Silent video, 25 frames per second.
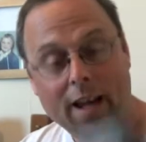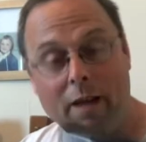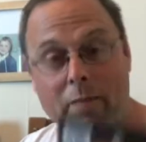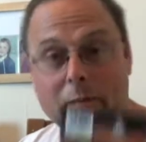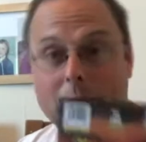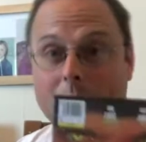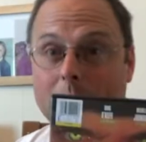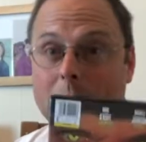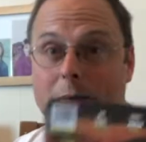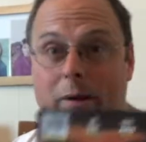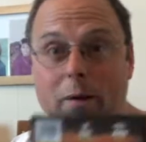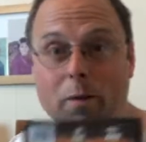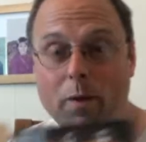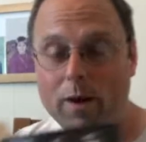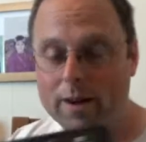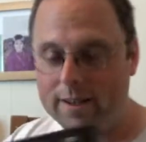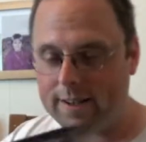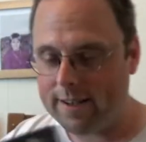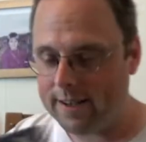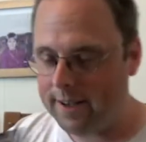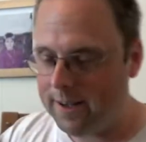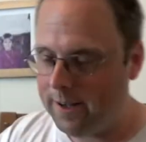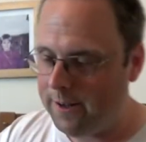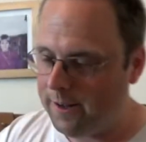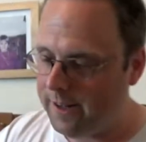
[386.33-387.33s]
Maybe he wanted
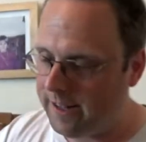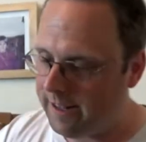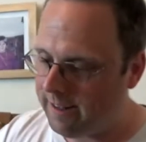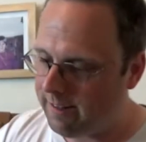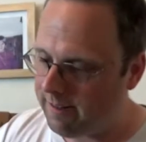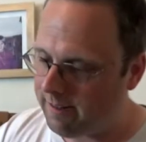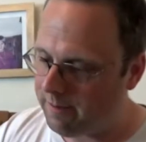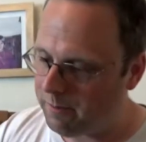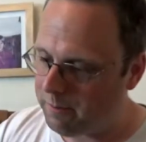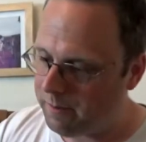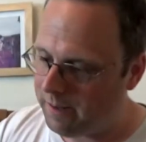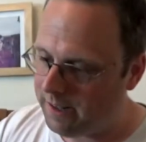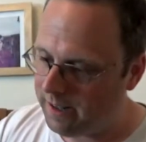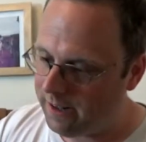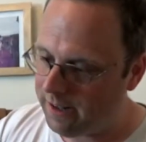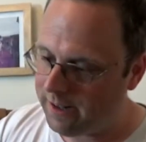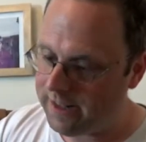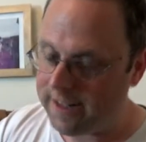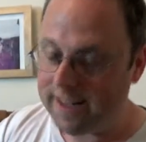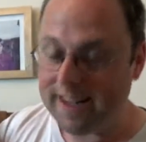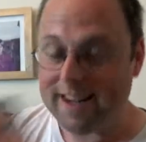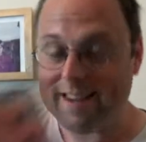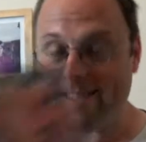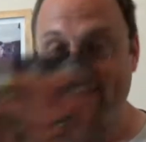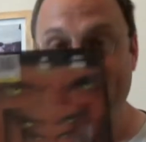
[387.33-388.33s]
to do this. I mean, look
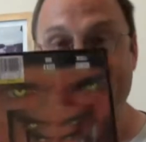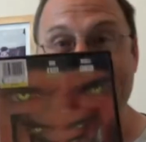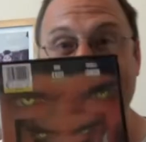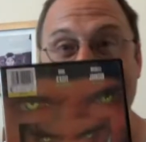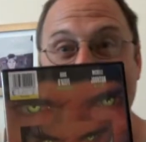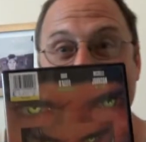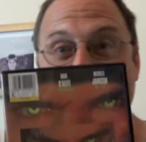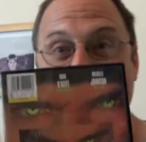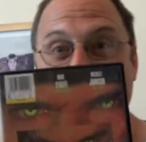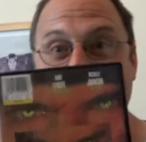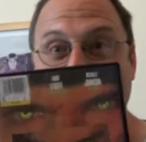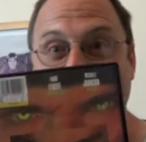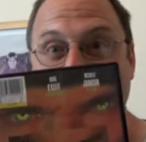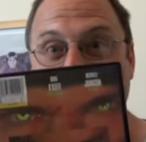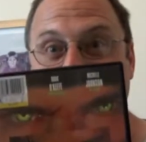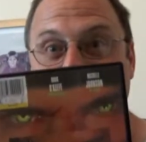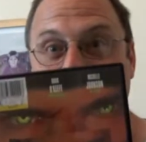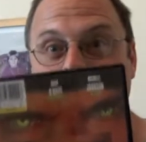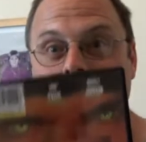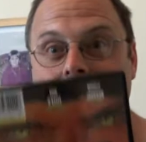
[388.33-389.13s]
at that. Rah!